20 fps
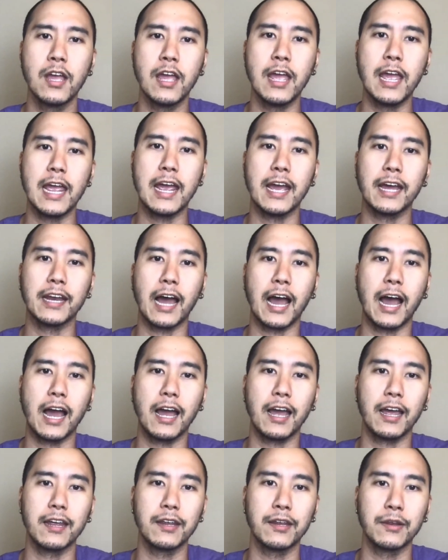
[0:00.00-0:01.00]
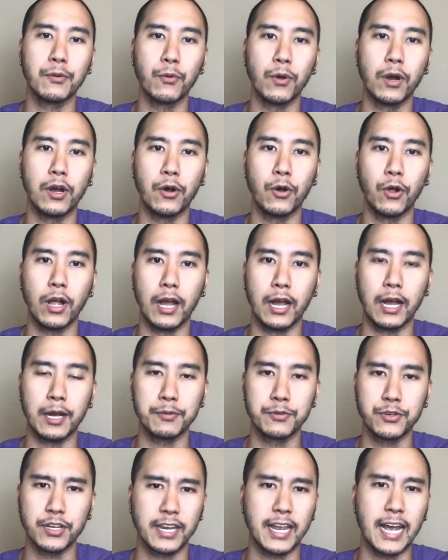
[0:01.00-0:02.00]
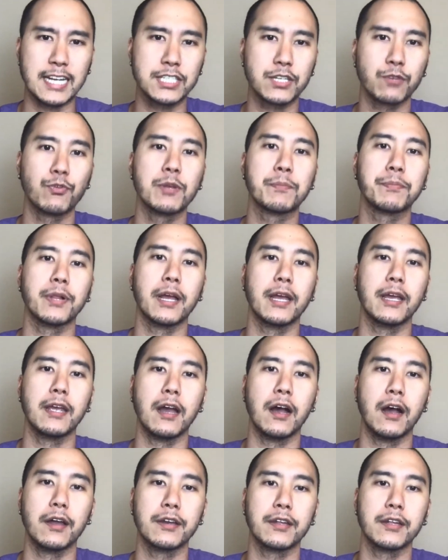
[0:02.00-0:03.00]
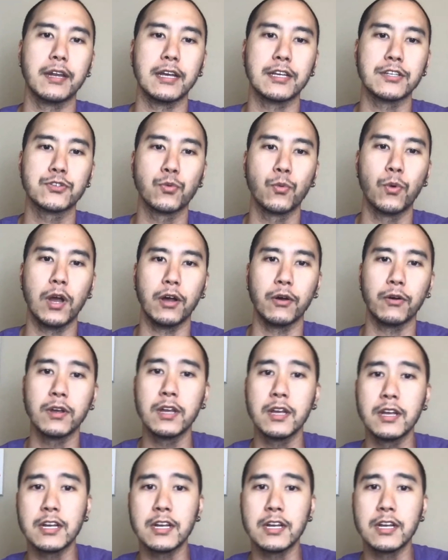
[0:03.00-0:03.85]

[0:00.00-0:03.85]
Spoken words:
And I will you can cast a replay on it as well.